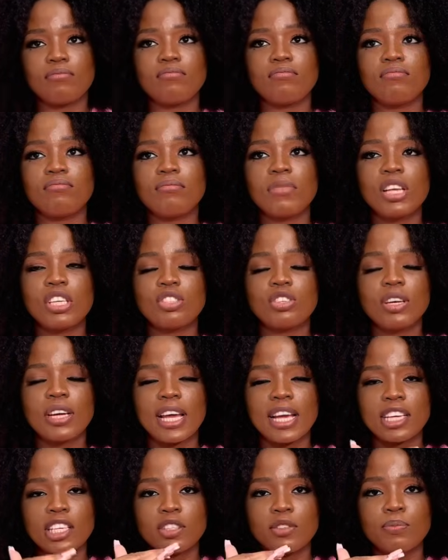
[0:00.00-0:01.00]
make sure that
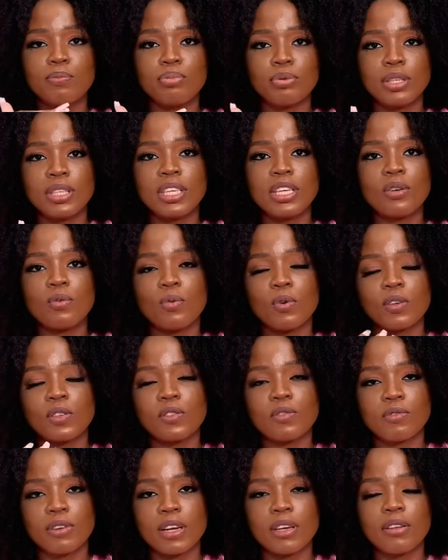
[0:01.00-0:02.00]
his breathing was
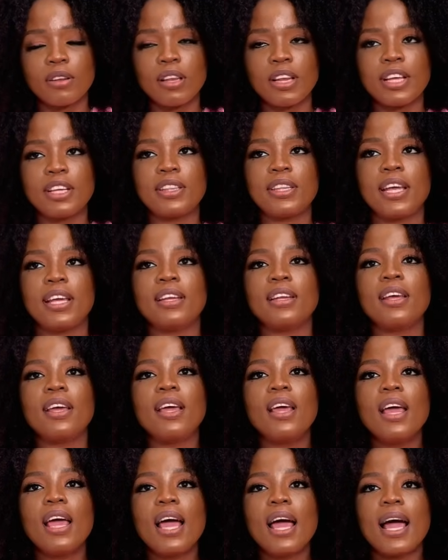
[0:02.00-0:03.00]
regulated,
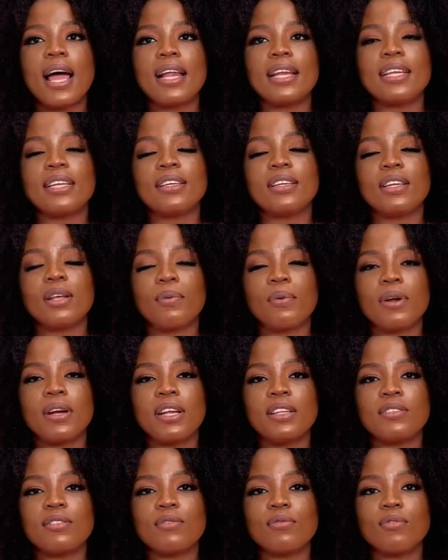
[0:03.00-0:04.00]
and they wanted
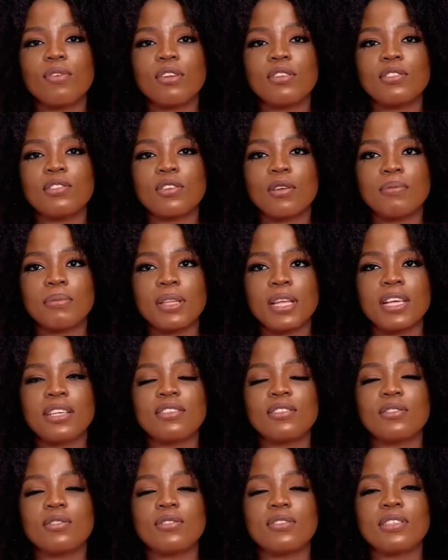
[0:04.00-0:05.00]
to run some tests
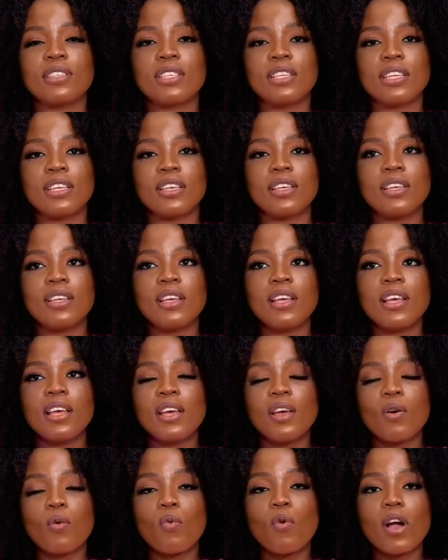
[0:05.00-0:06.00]
to see
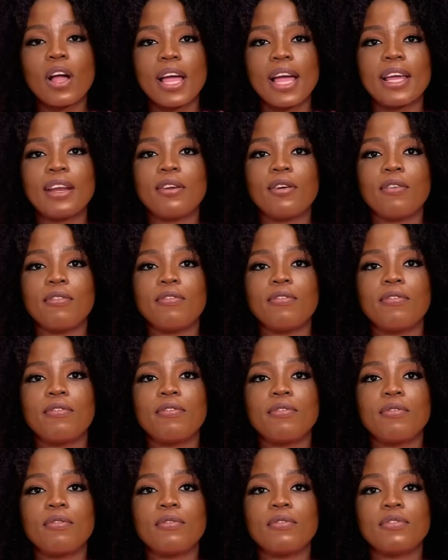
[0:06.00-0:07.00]
what kind of
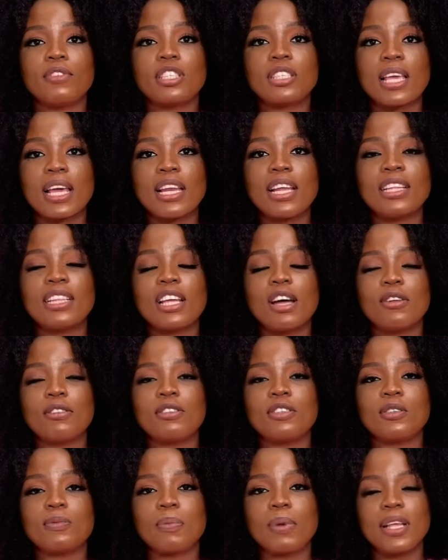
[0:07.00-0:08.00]
skeletal
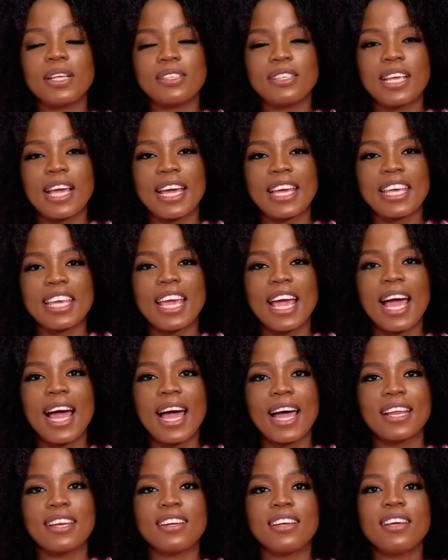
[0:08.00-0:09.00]
dysplasia he
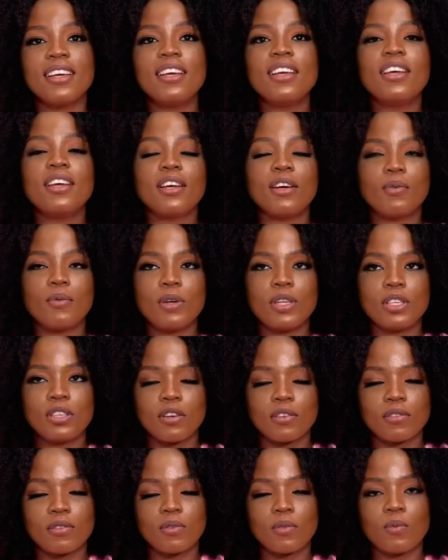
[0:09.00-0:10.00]
had, which
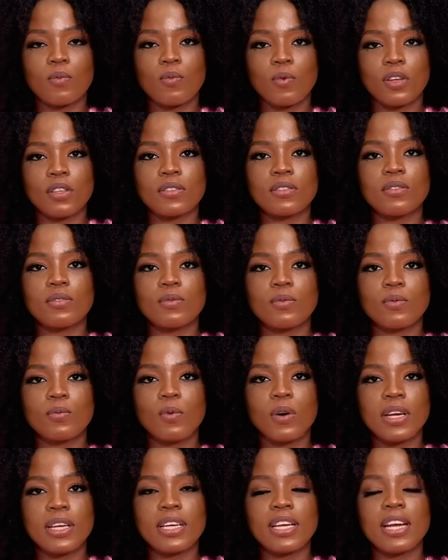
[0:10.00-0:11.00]
was
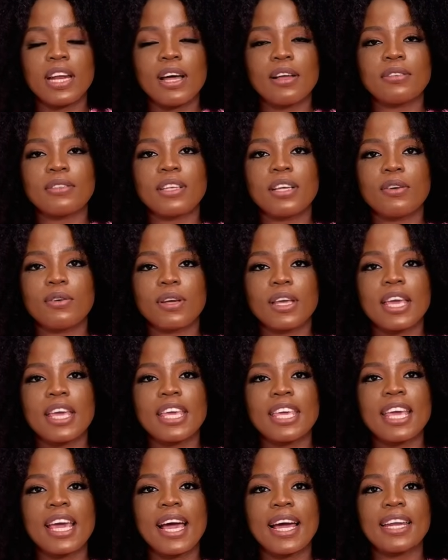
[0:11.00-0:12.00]
when they now said, okay, he
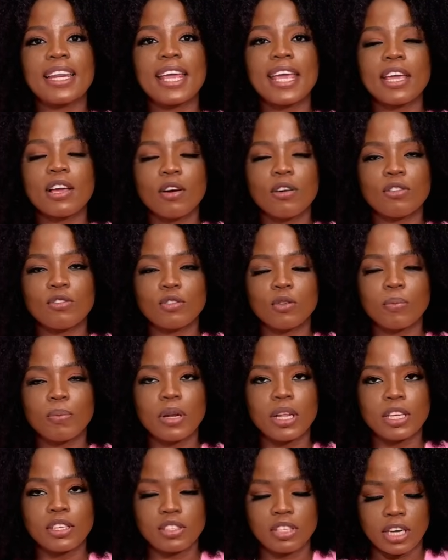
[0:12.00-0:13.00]
had
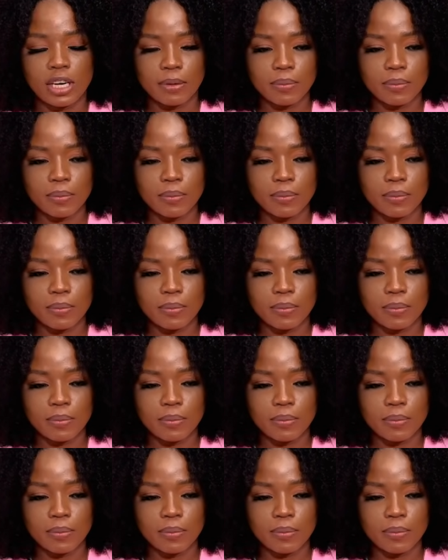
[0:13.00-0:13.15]
achondroplasia.